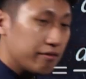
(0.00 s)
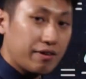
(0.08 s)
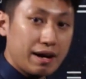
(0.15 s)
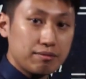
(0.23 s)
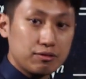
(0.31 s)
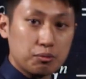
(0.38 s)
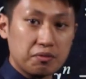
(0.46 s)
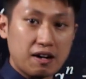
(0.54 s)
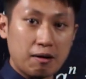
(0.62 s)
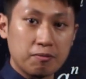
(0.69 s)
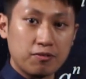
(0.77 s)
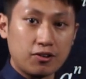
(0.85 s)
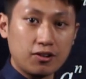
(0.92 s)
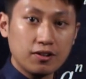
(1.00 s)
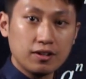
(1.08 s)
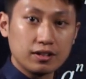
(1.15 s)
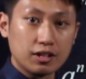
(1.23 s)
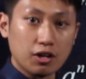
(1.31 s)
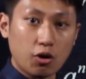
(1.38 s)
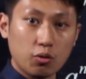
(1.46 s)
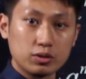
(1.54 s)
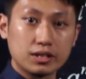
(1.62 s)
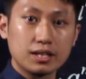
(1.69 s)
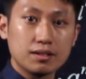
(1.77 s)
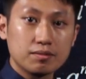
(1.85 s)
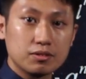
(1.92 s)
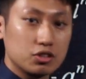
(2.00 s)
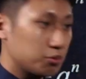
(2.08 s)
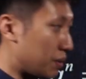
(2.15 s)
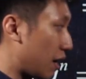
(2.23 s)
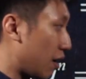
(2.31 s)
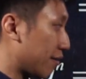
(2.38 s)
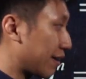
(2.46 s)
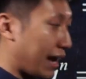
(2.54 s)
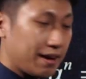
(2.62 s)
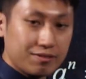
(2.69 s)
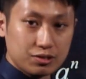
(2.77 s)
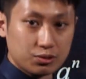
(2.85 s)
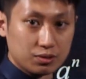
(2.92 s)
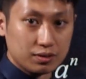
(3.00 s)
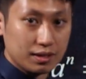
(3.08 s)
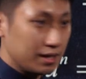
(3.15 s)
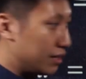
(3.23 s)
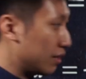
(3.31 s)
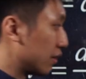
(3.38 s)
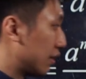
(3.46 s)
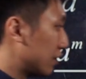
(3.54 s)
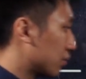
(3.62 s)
5 to the power 4, the whole thing to the power negative 2. This